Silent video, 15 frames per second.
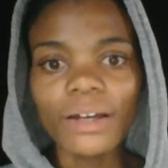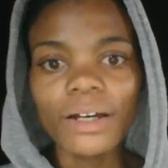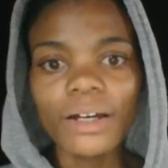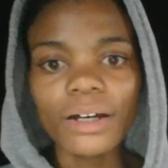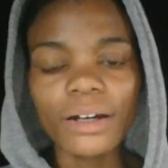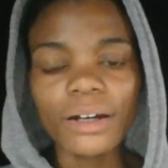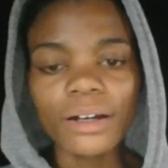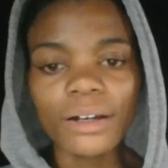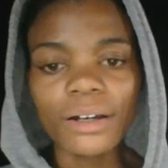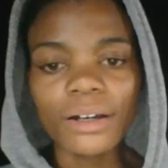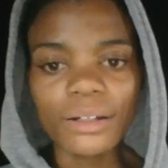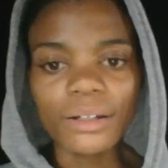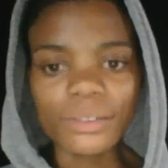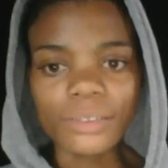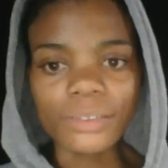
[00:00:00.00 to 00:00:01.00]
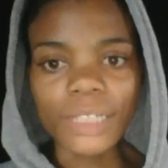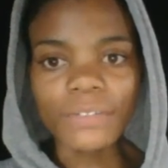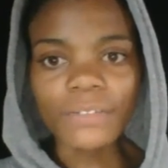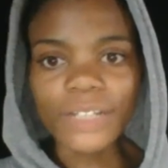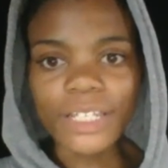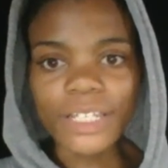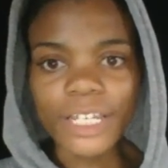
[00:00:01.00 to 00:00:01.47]
after
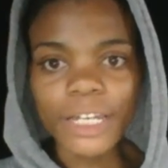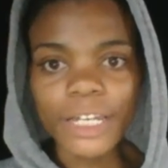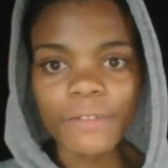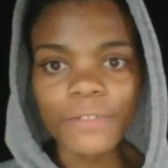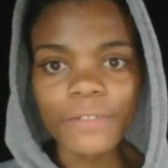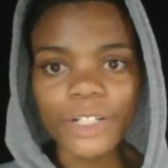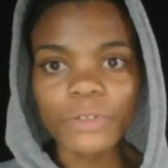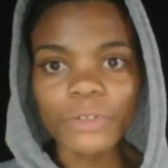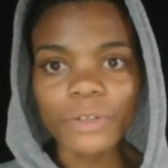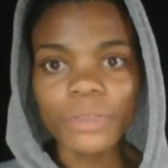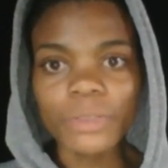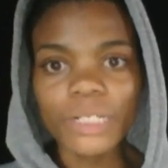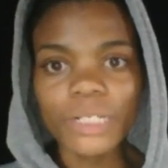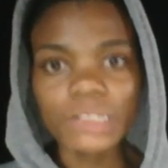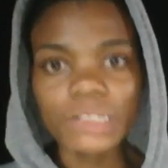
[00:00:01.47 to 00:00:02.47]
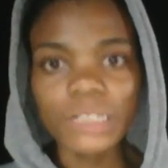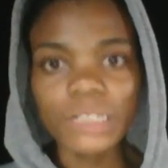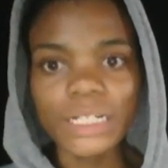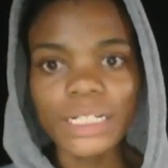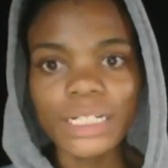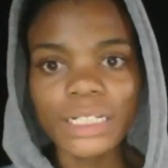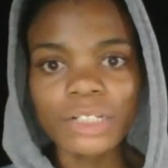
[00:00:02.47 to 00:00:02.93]
save, it will be
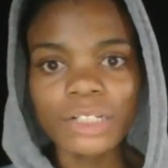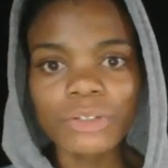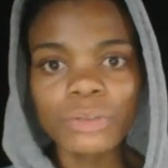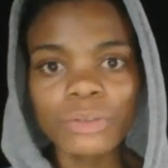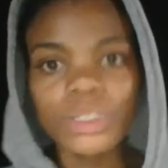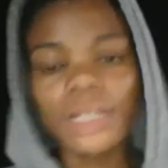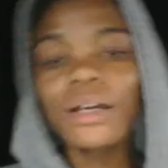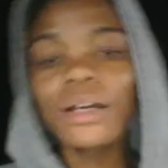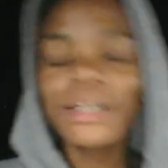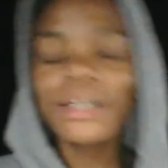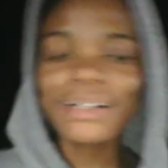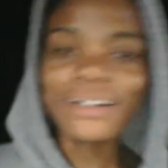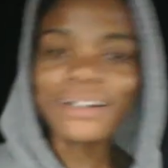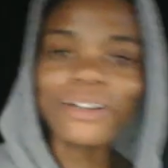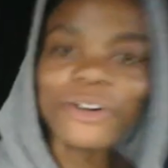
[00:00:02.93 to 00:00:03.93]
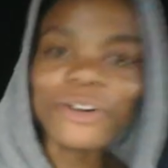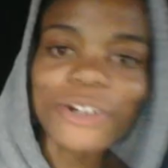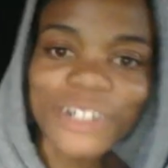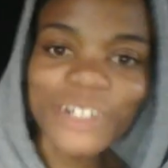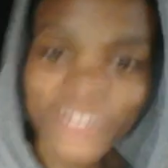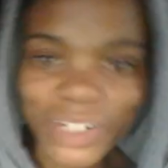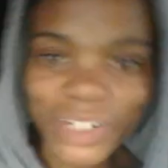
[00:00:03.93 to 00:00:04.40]
directed to the
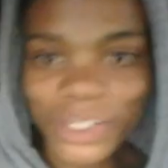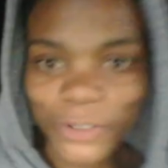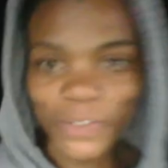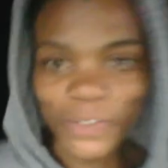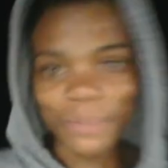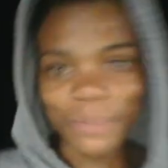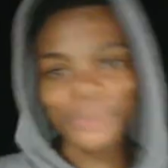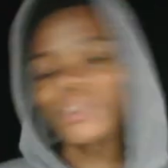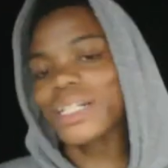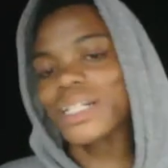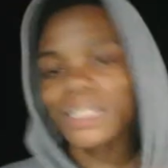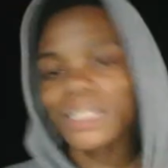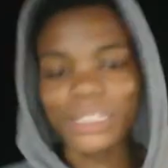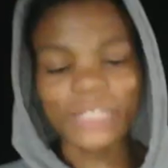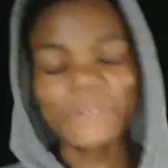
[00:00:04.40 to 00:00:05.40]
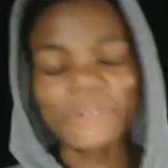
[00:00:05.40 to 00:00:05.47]
rest of the product that are